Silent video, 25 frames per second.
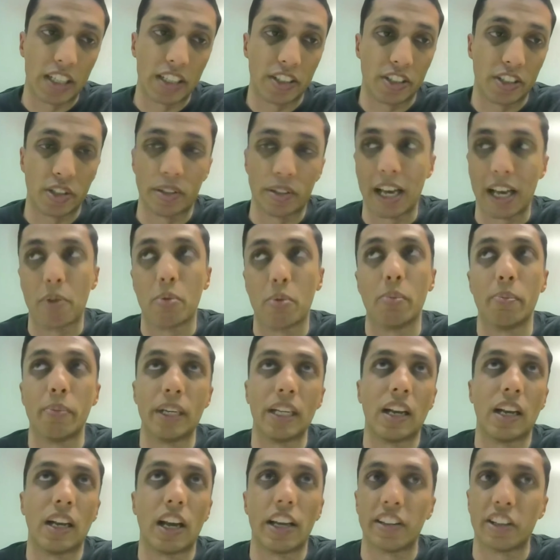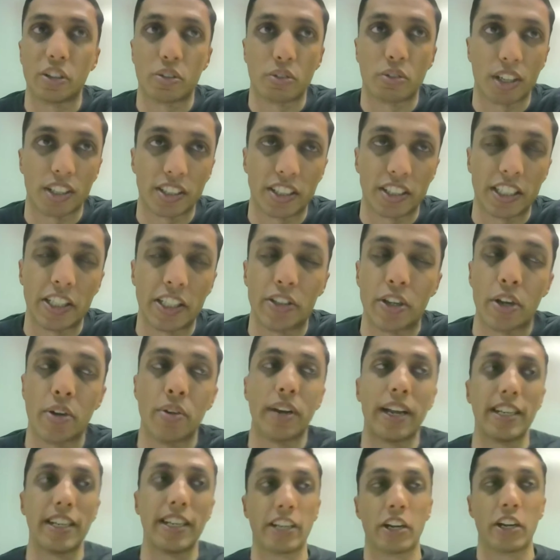So that would be like the trustee
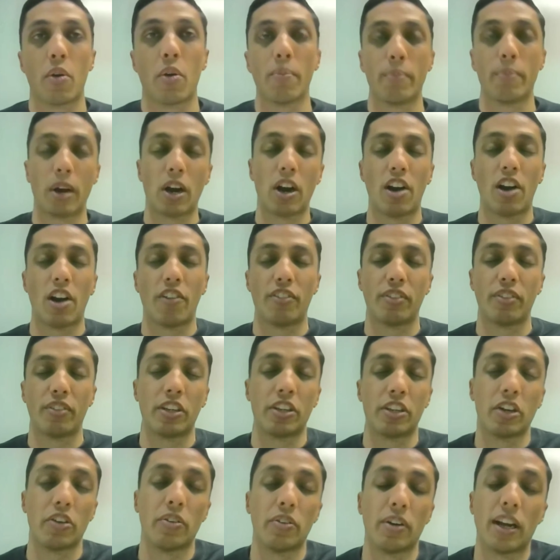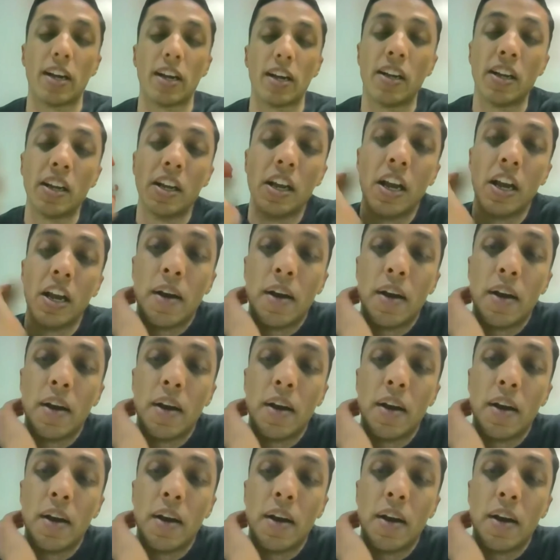donating on behalf of the donor.